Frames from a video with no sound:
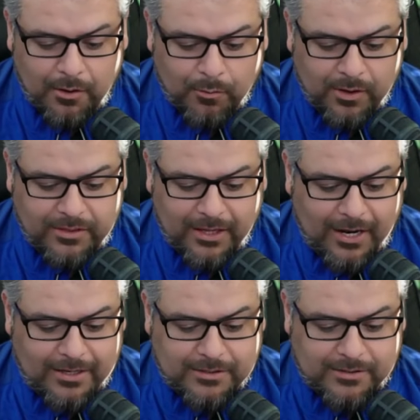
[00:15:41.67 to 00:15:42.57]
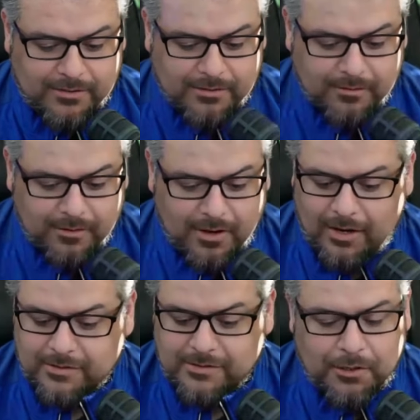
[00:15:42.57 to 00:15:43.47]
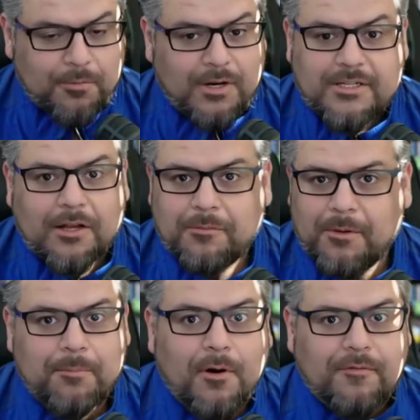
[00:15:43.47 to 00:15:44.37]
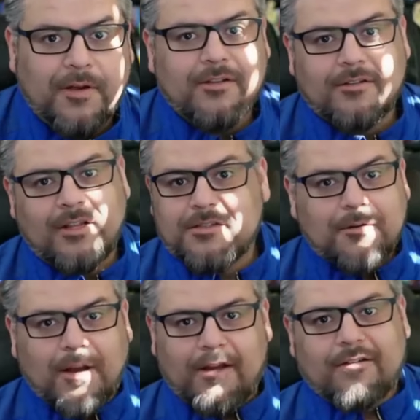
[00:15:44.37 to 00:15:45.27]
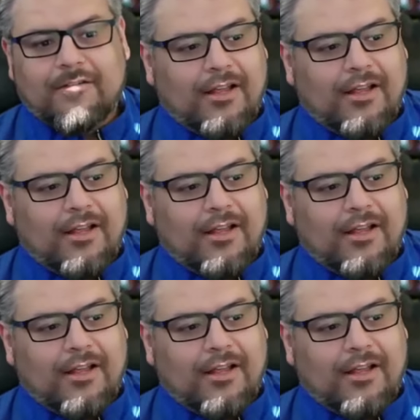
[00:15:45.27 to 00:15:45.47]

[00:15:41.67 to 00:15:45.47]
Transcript: with that has caused you to reach out to me? Perfect. That's great.